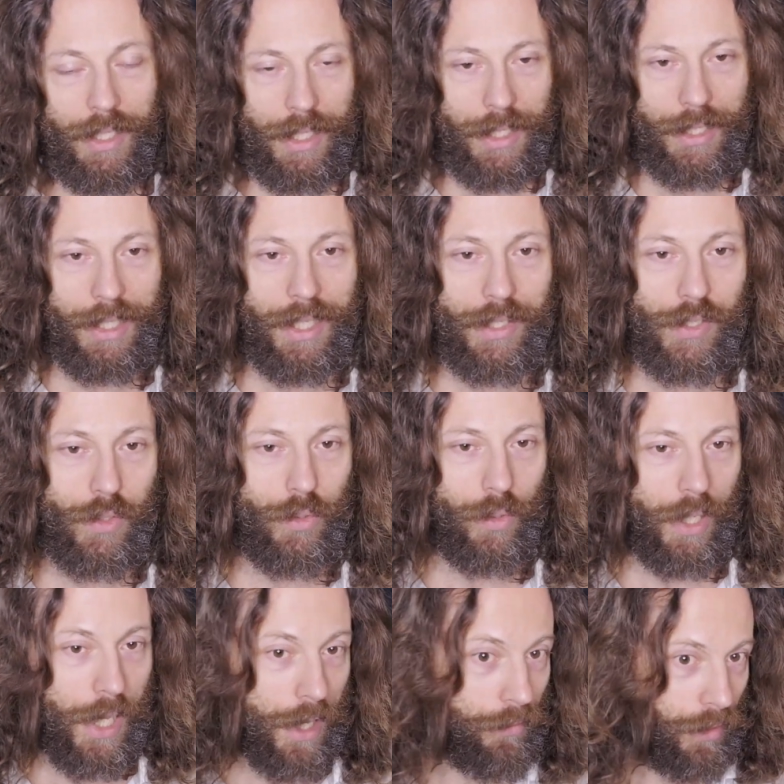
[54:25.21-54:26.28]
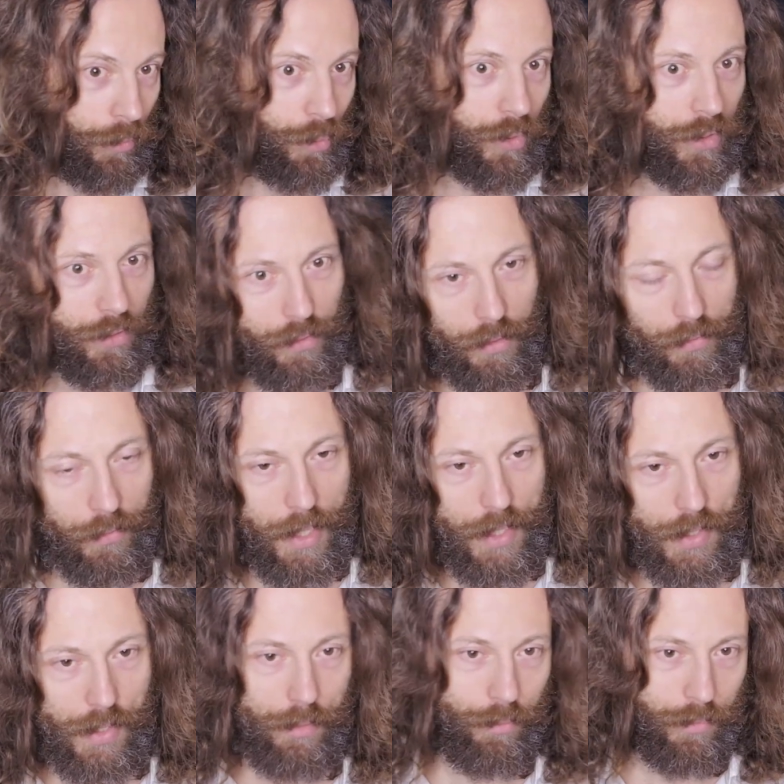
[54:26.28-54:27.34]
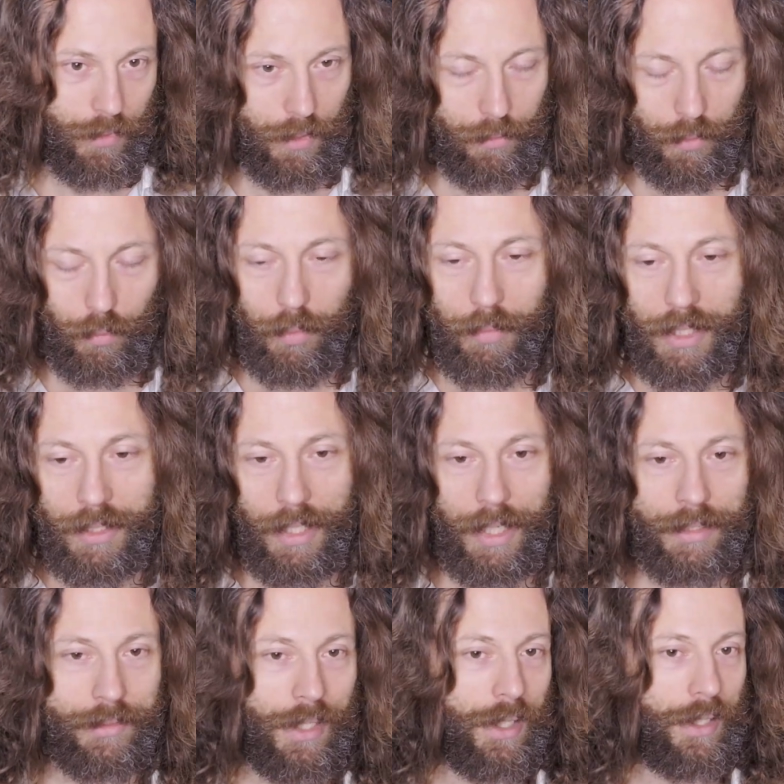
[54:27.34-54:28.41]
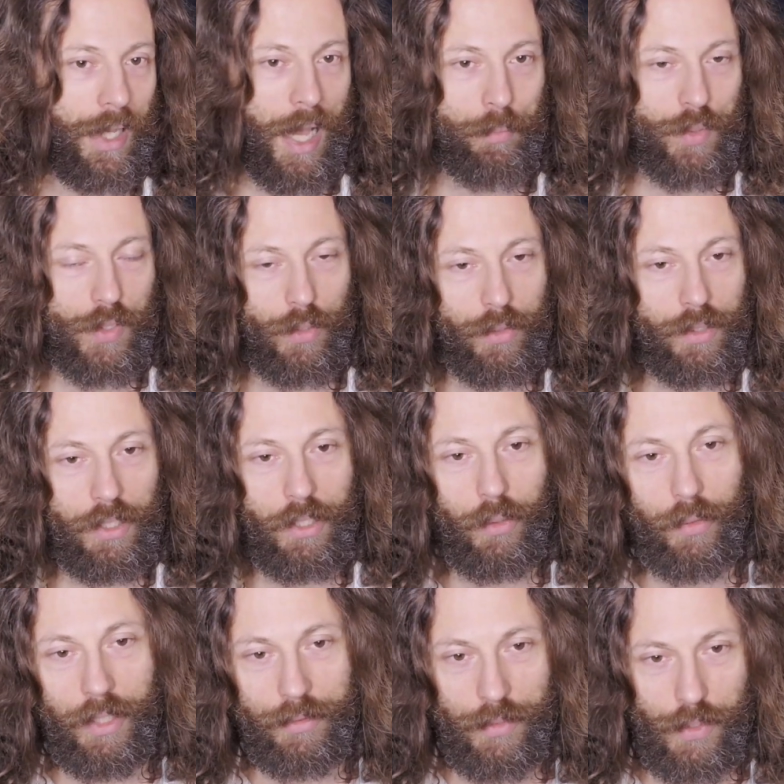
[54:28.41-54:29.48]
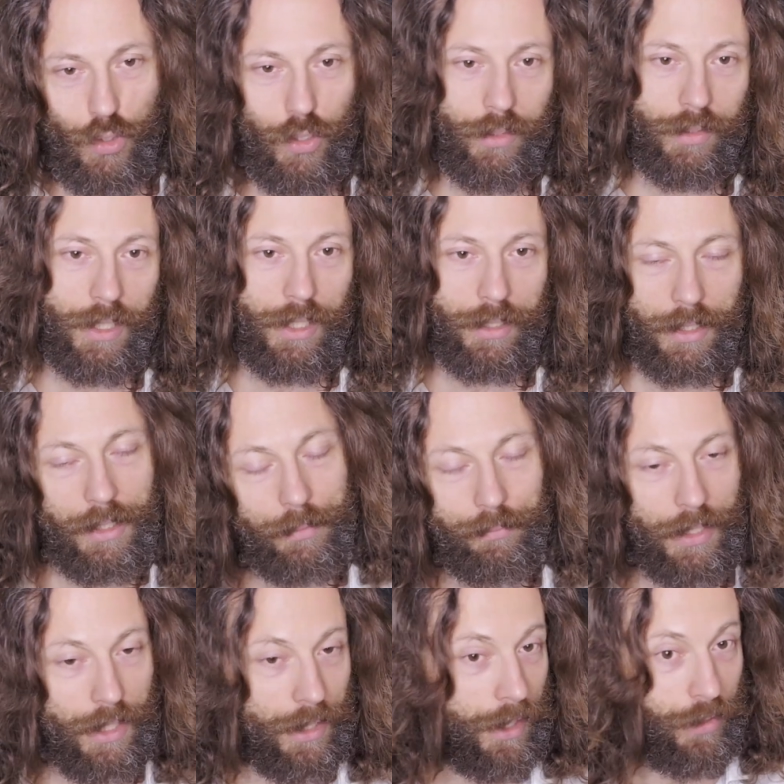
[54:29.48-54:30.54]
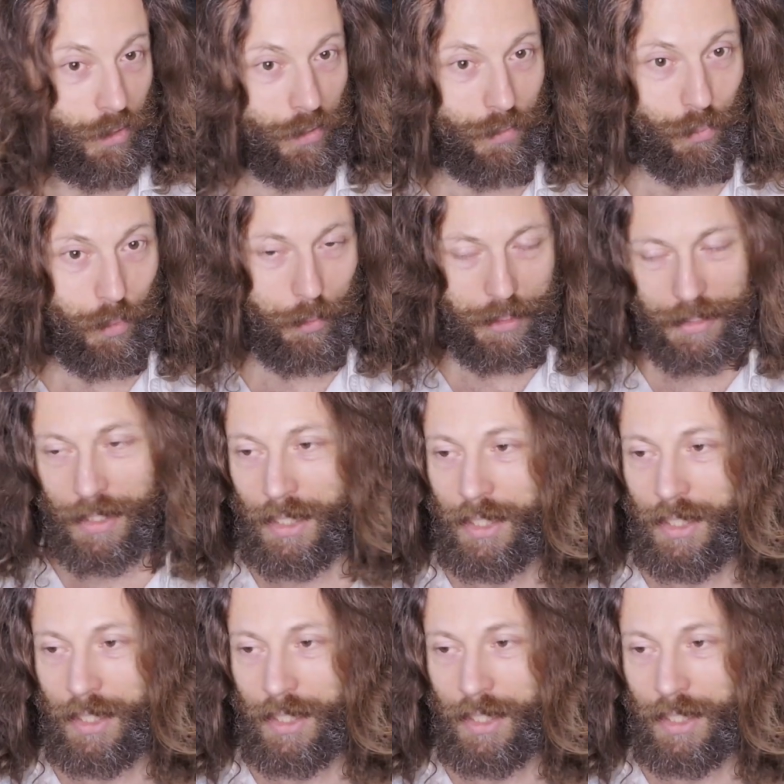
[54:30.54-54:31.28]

It needs to have a beautiful face of a woman and then absolutely horrendous genitalia, again, of a woman.